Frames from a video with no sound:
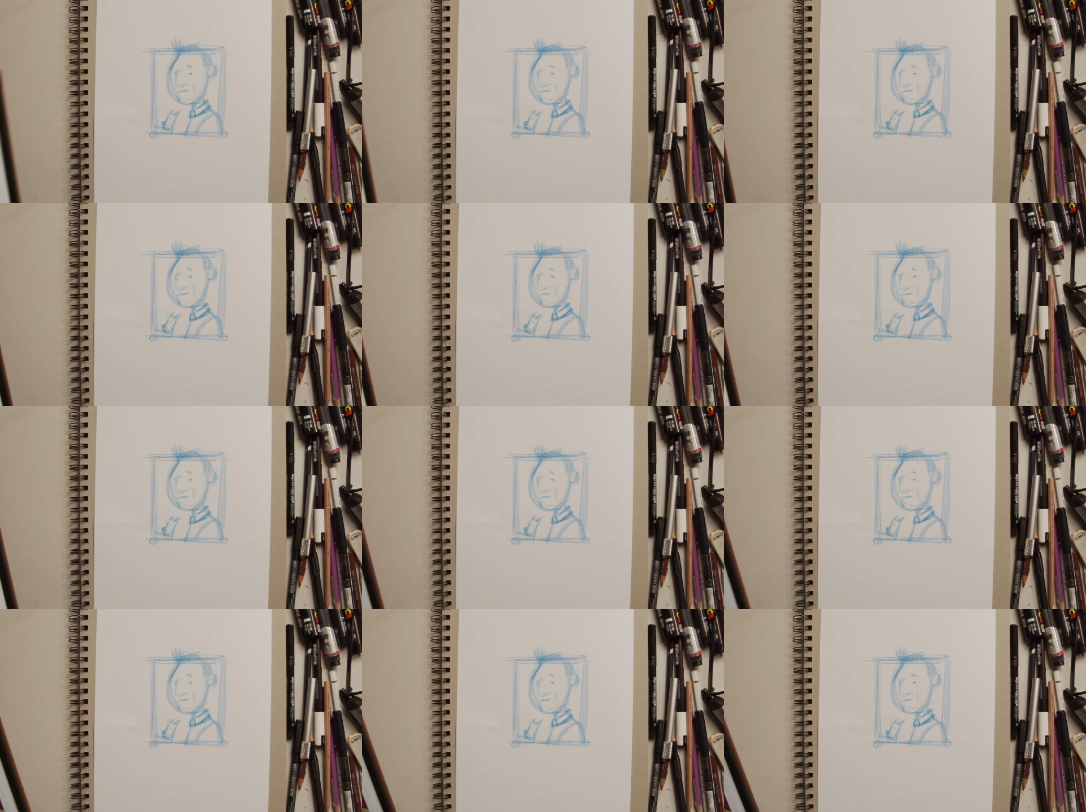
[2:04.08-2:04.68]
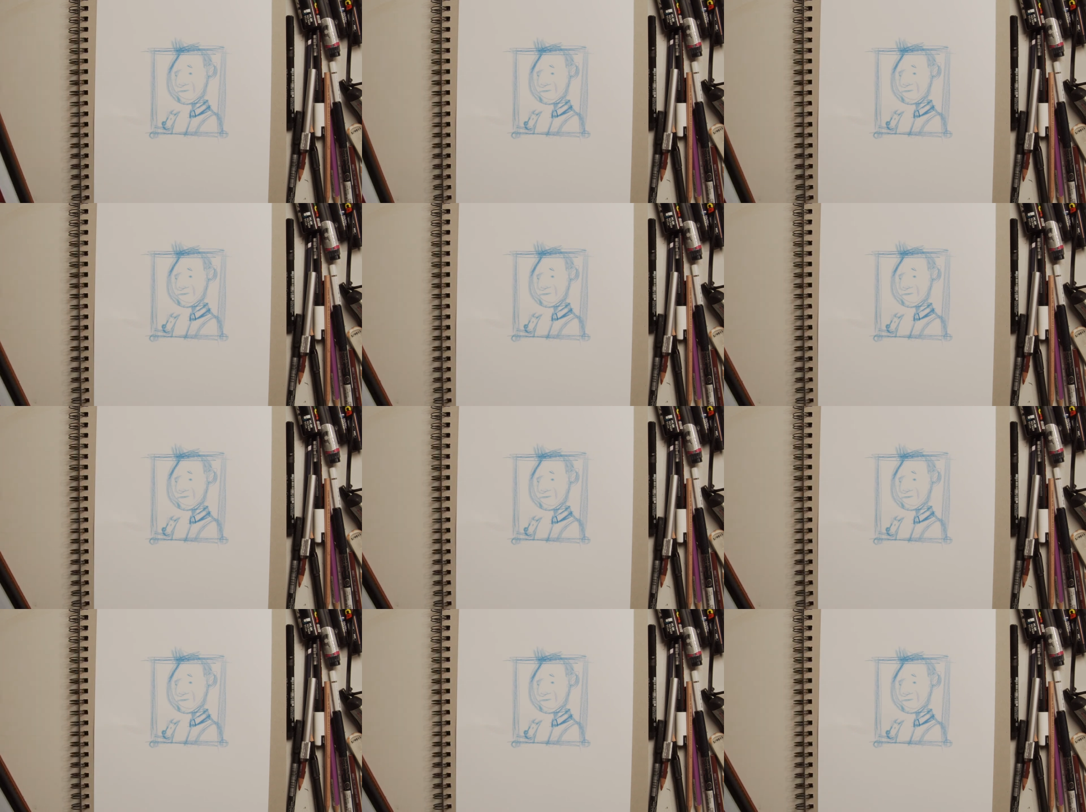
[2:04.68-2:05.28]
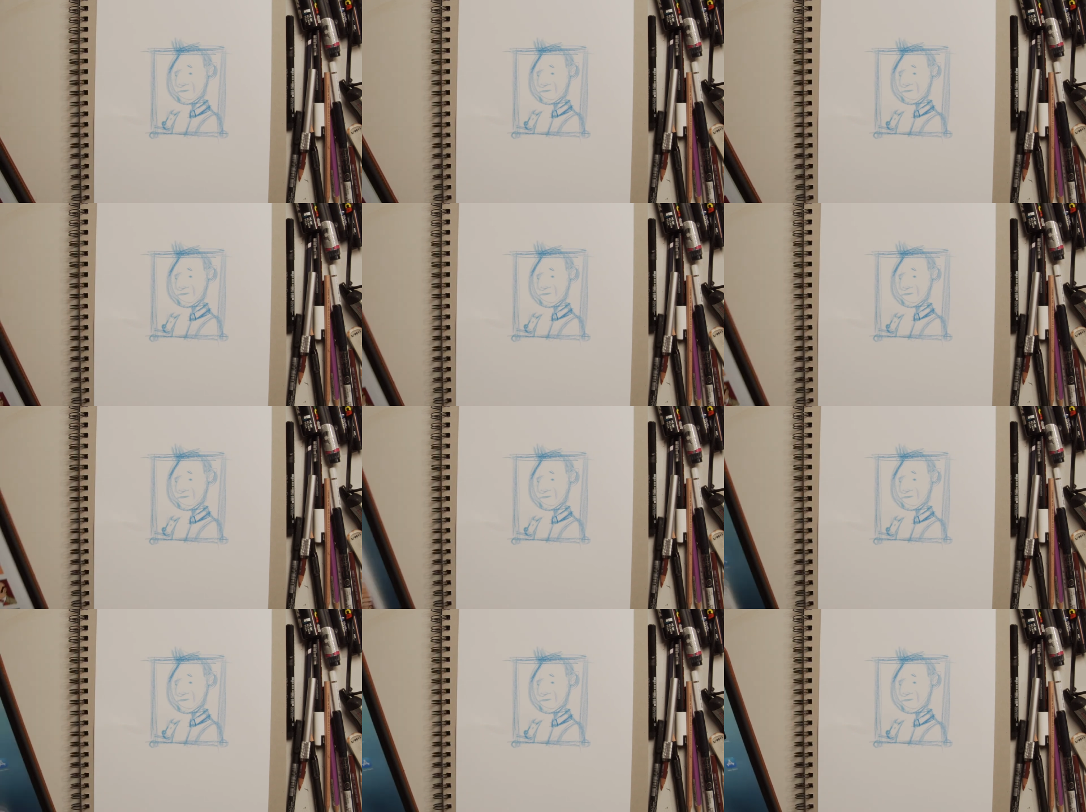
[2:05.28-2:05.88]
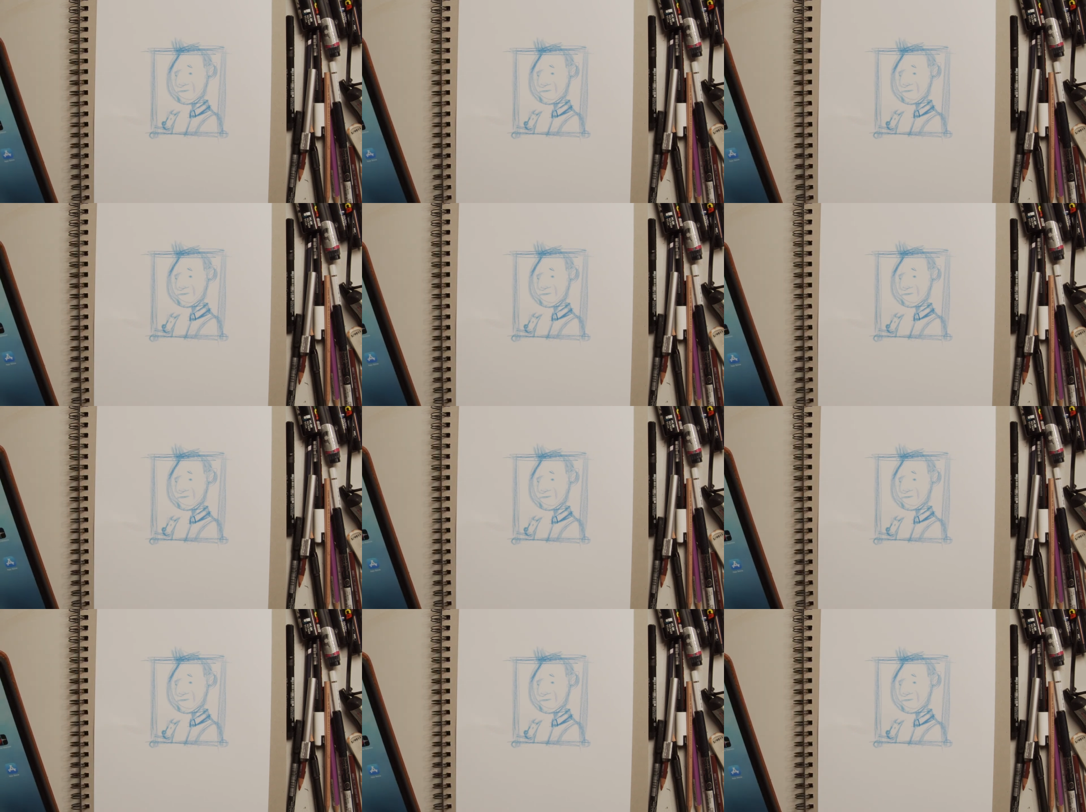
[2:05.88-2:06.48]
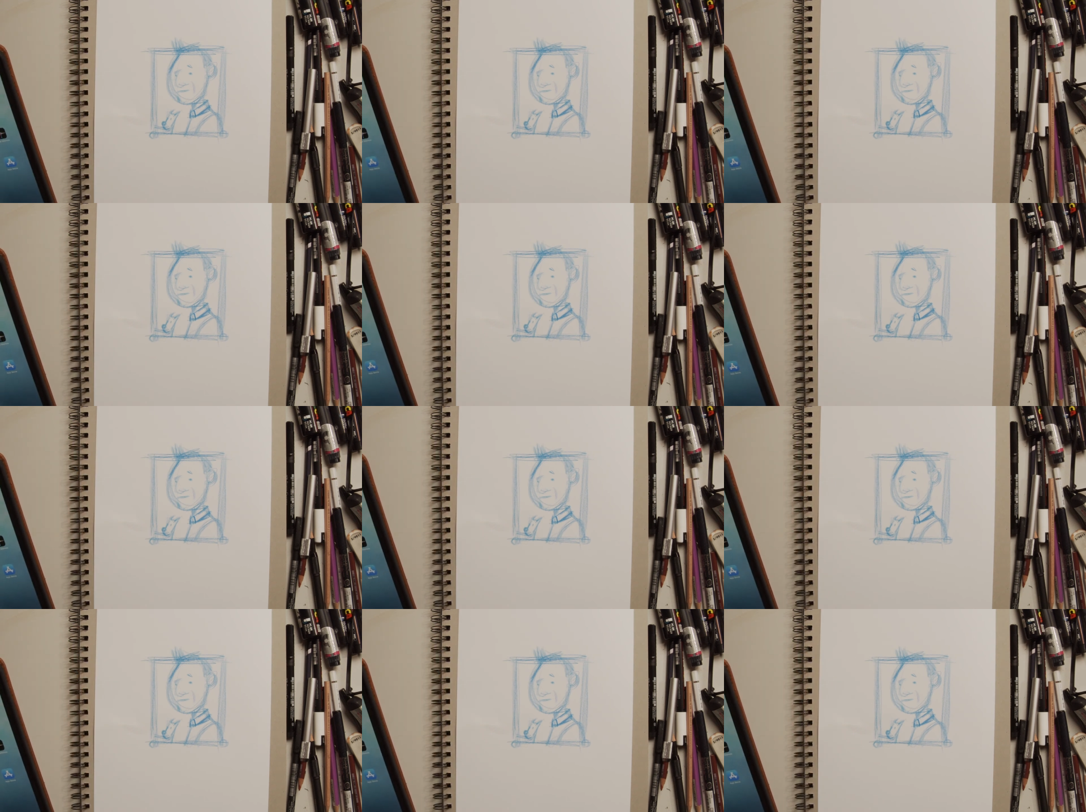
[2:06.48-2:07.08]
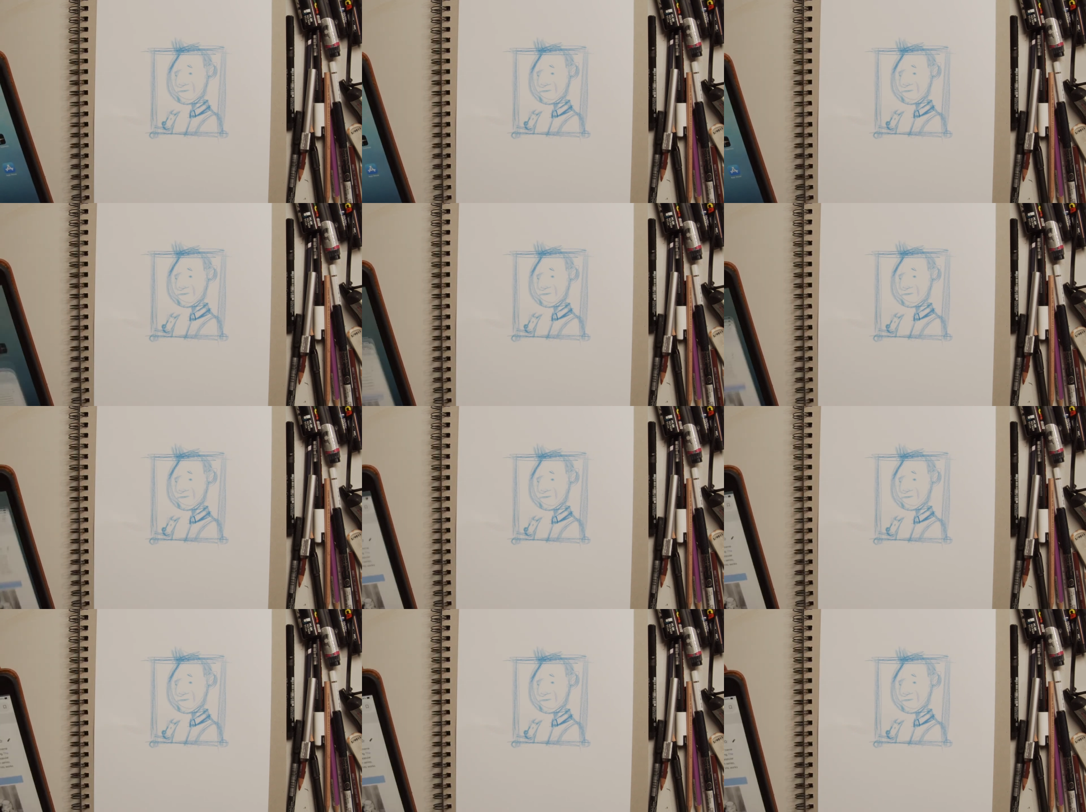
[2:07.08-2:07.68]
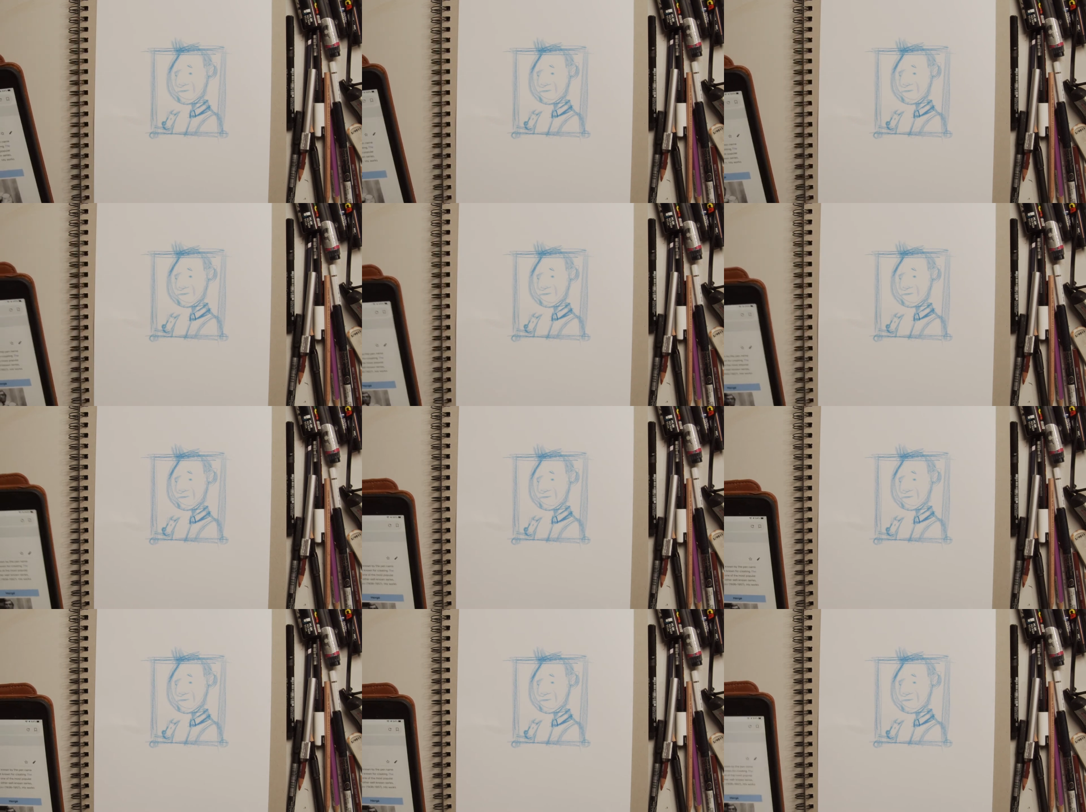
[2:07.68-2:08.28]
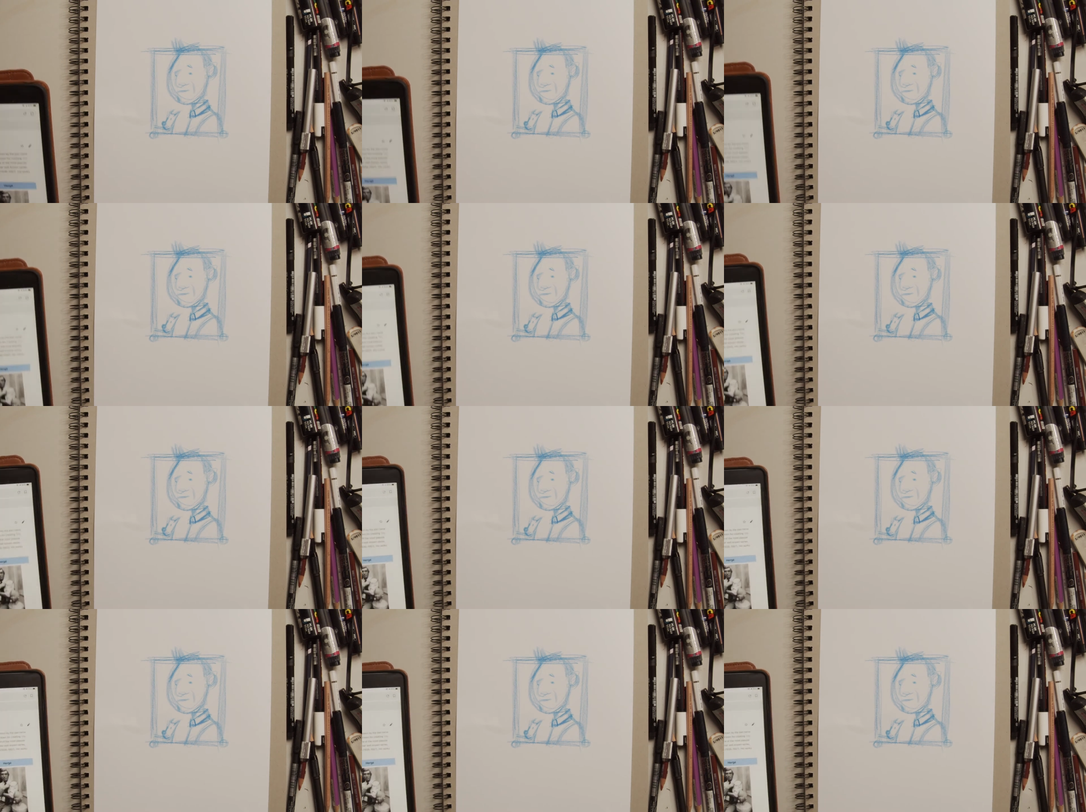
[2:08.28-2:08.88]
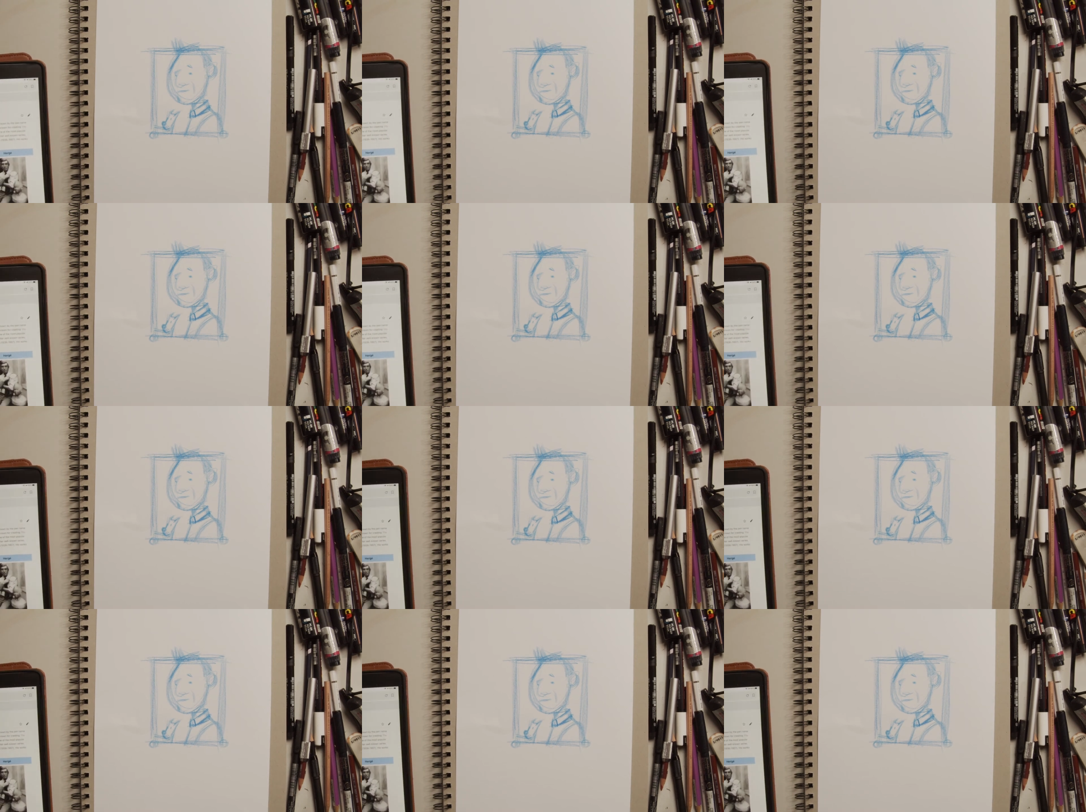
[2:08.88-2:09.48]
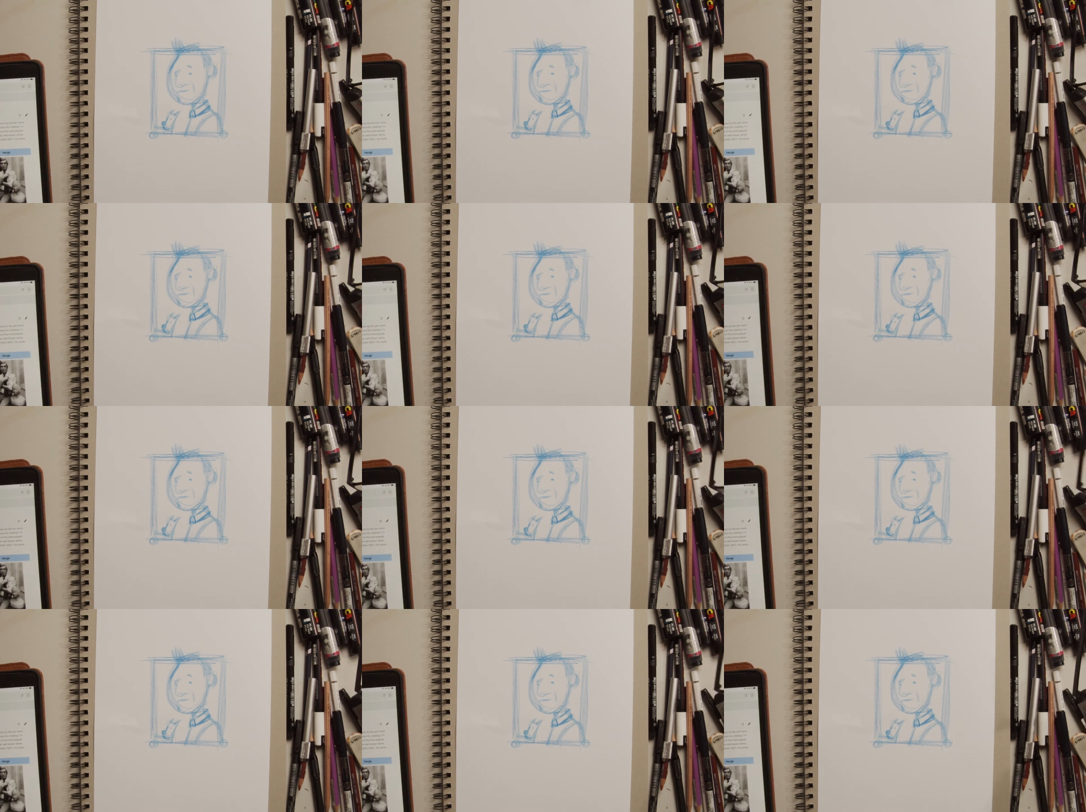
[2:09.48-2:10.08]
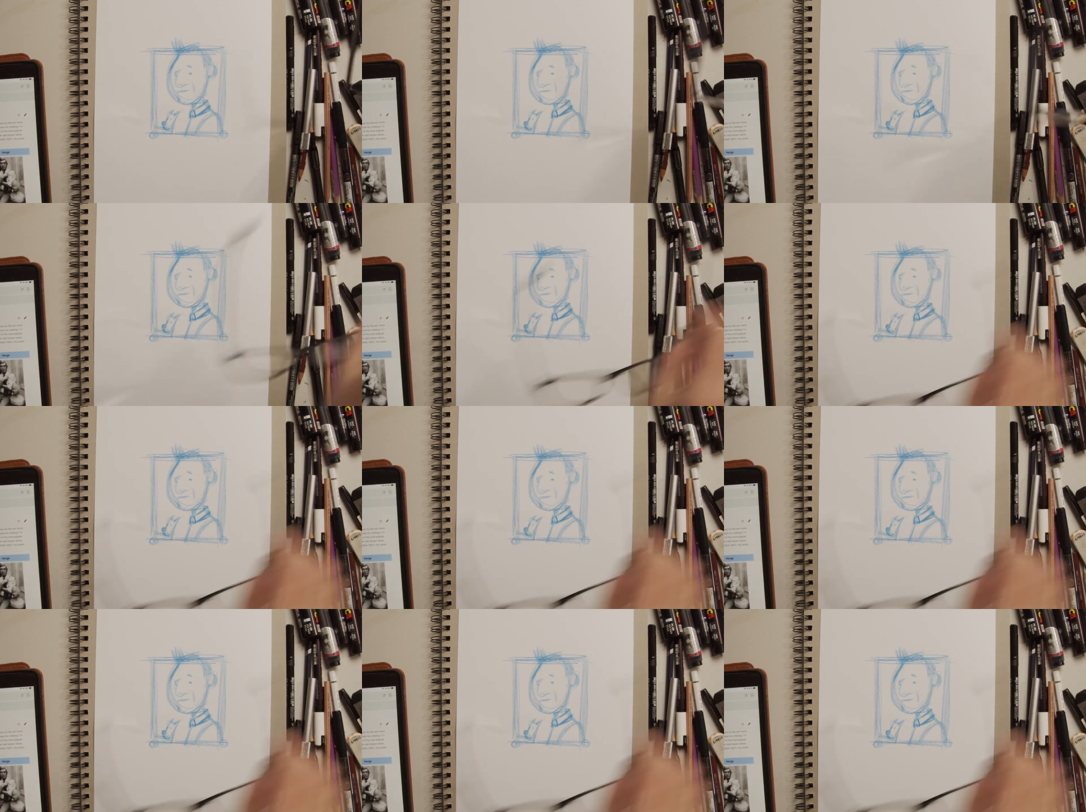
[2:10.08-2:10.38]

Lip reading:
(no speaker visible)